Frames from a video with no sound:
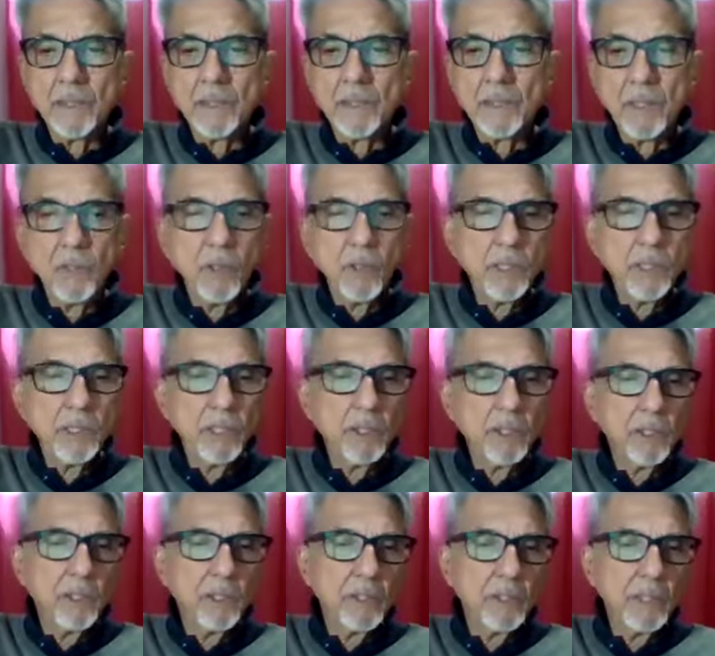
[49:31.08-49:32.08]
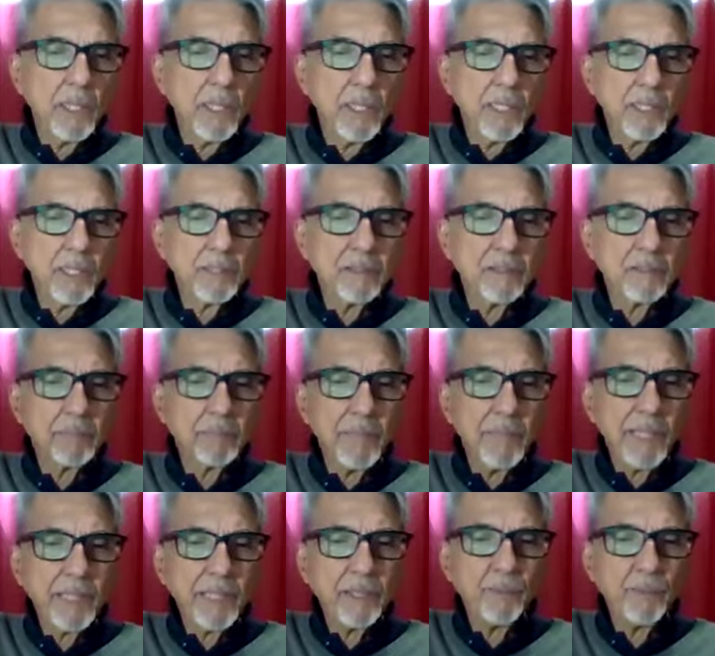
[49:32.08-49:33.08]
The Lord alone has
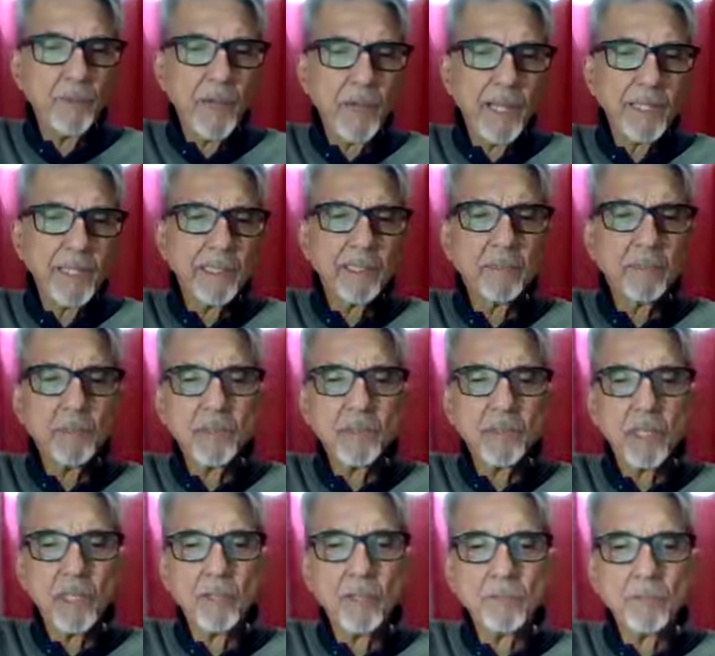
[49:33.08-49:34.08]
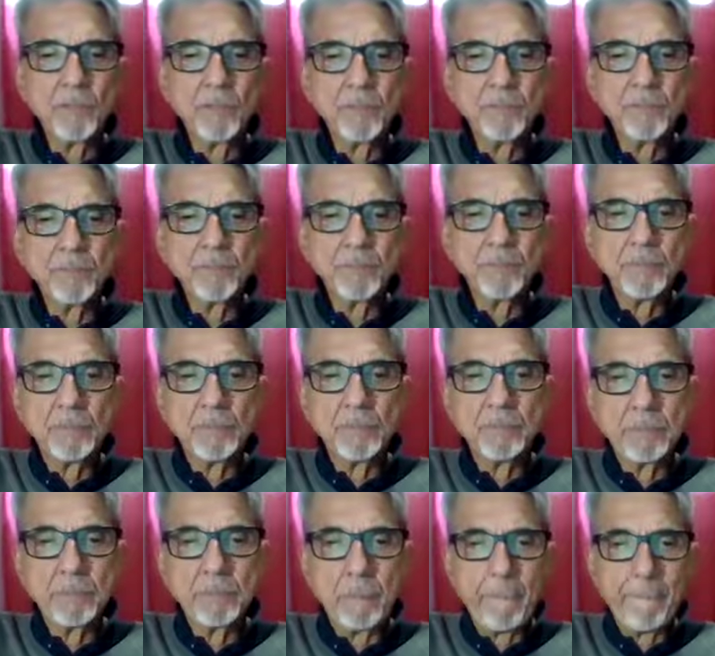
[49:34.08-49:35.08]
magnified himself,
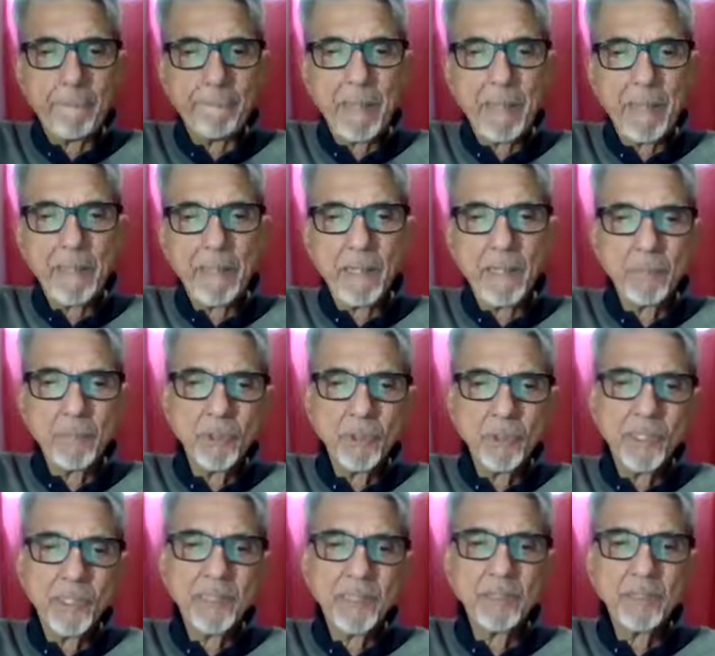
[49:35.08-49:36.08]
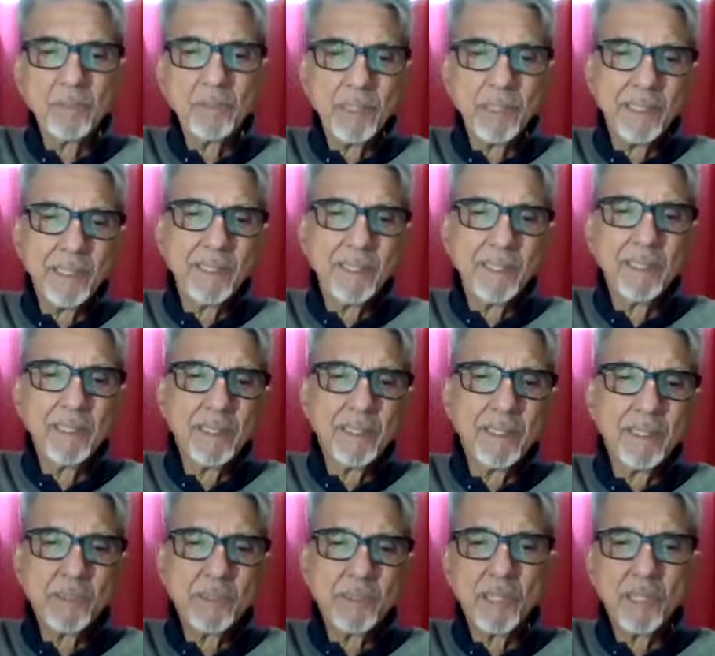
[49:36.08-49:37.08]
elaborated
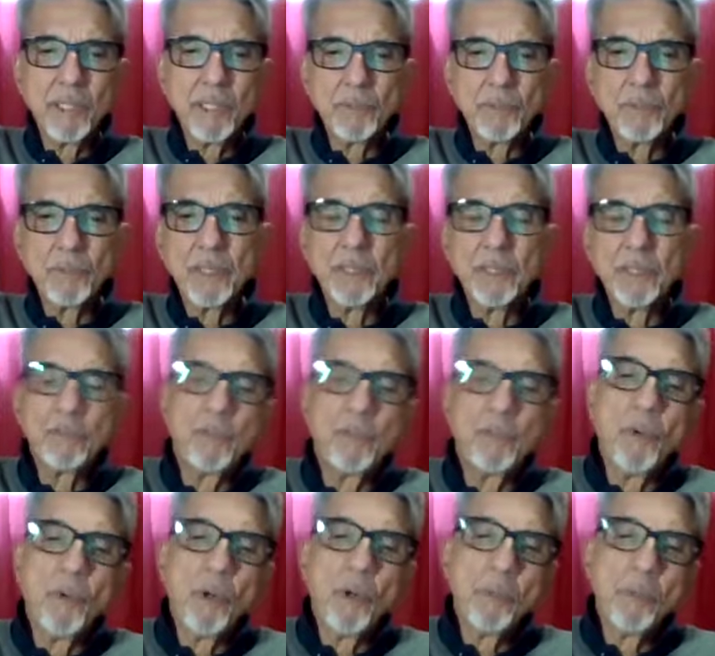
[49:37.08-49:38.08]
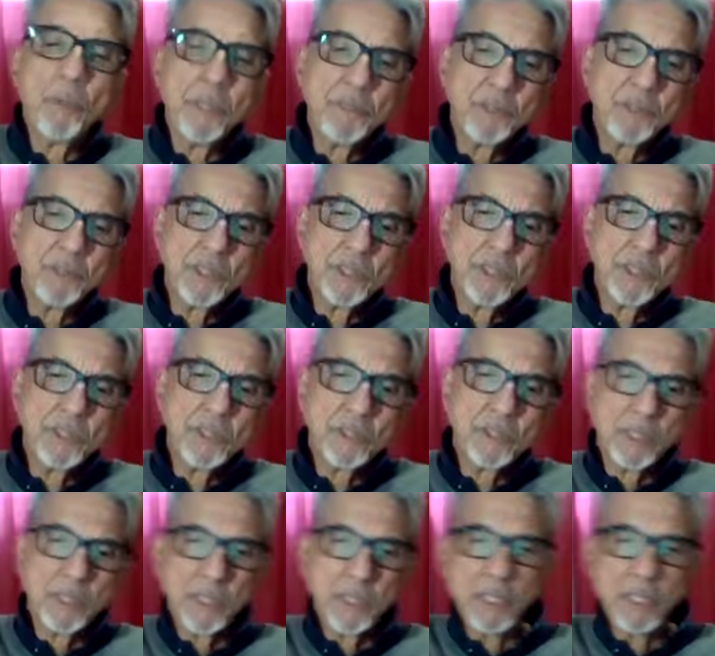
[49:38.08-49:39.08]
himself in the form of this
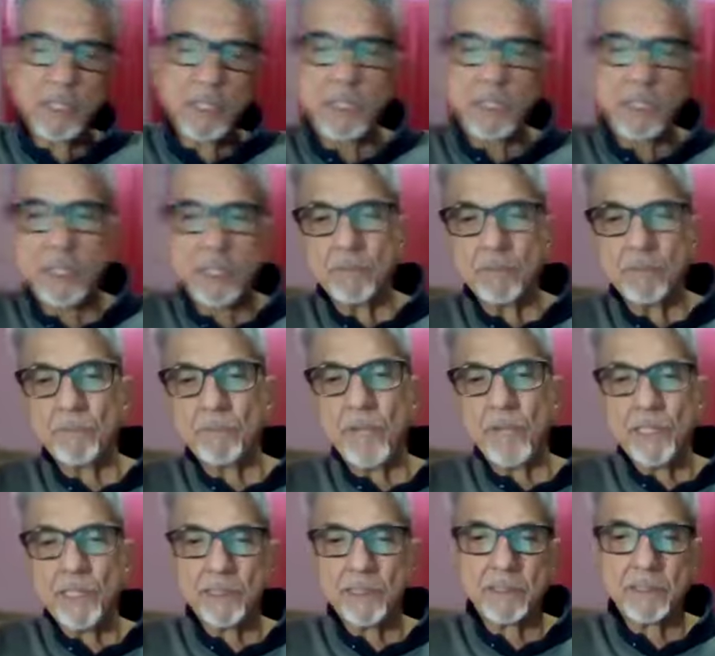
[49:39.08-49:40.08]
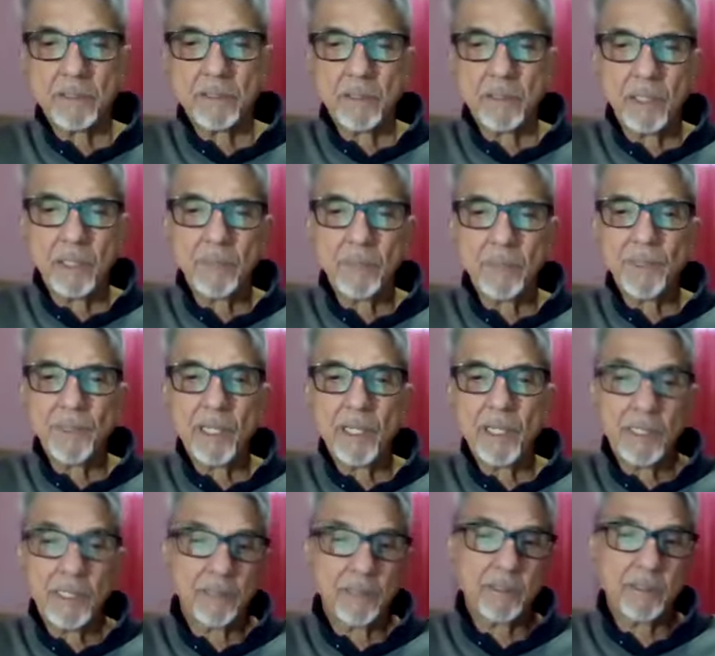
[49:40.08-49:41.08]
vast,
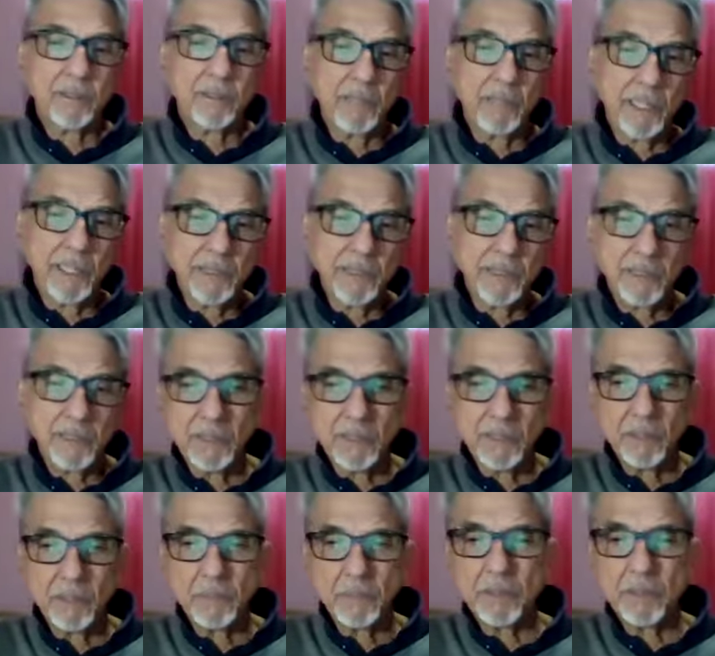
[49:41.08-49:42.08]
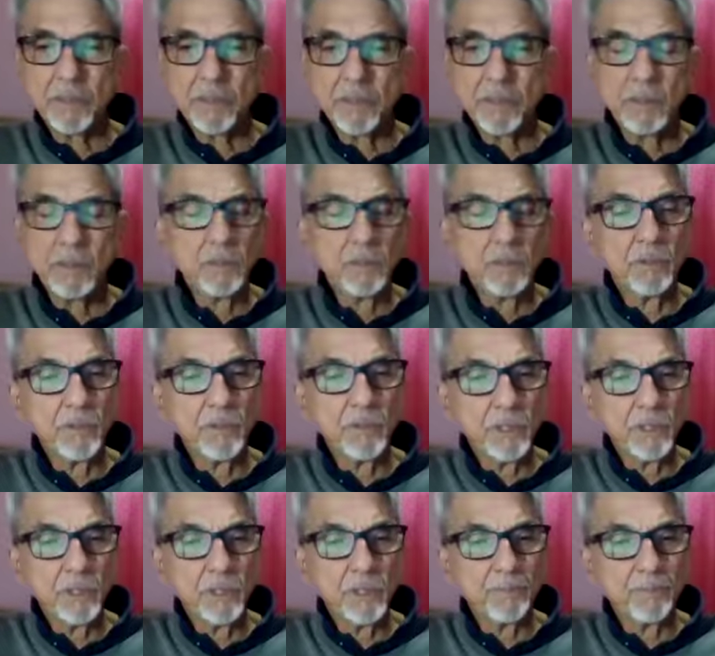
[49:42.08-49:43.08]
limitless, as it seems,
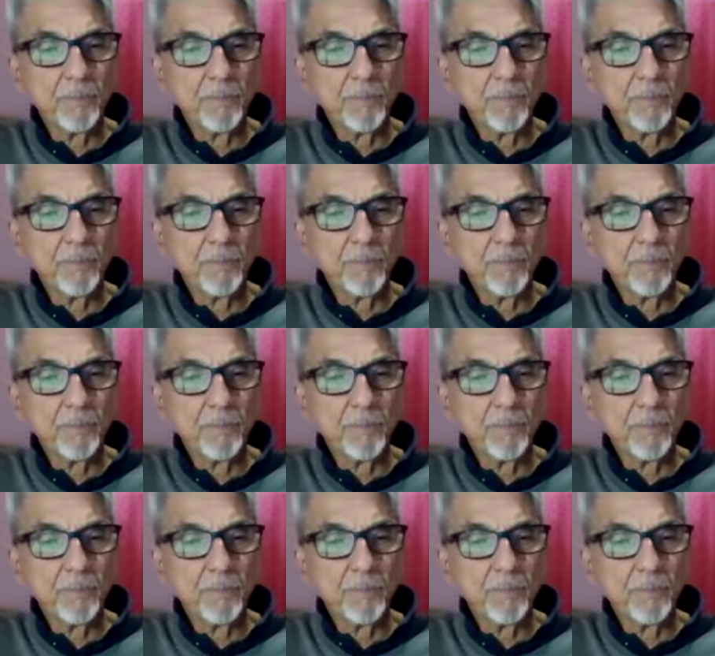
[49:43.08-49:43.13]
universe.